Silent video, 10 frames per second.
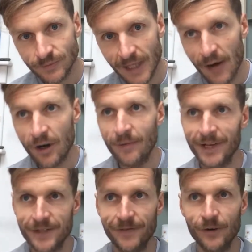Alcohol
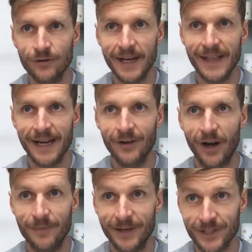makes you feel great that
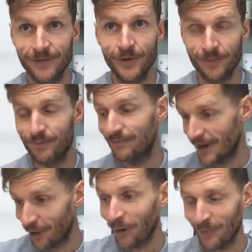night. It makes you feel
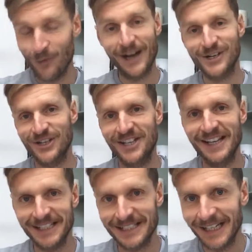a lot more anxious the
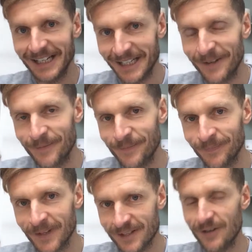next day.
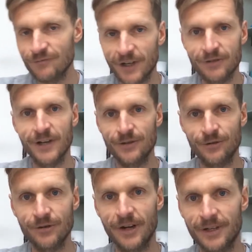So do
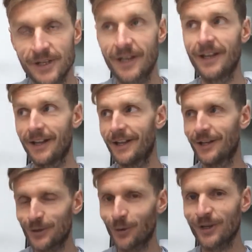recreational drugs.
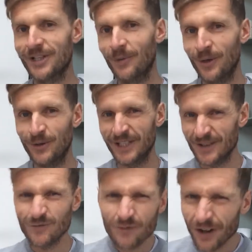You're talking to someone who
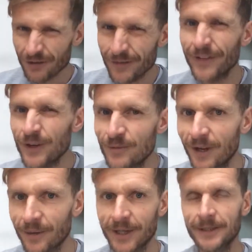did rather a few,
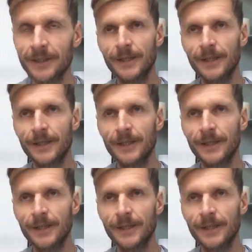by the way.